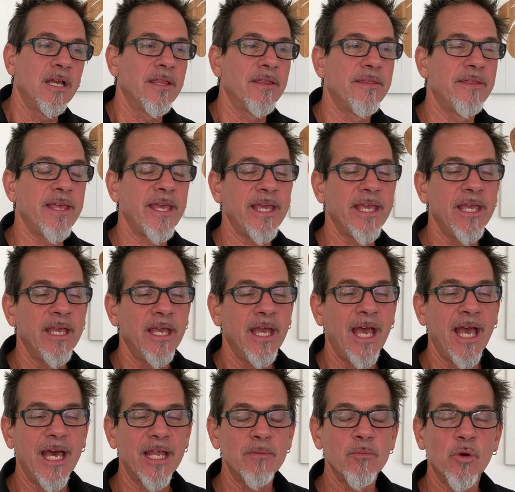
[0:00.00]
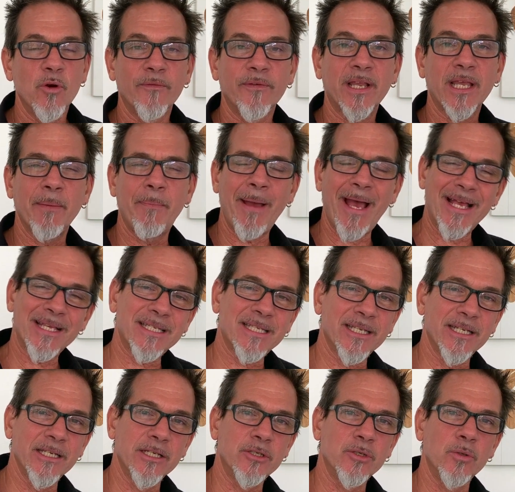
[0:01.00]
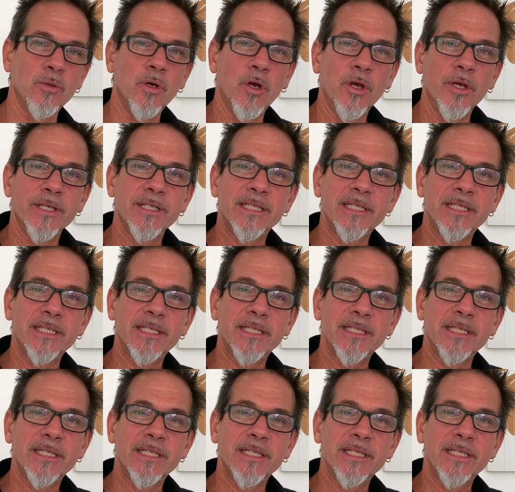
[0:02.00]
They had more of a capacity to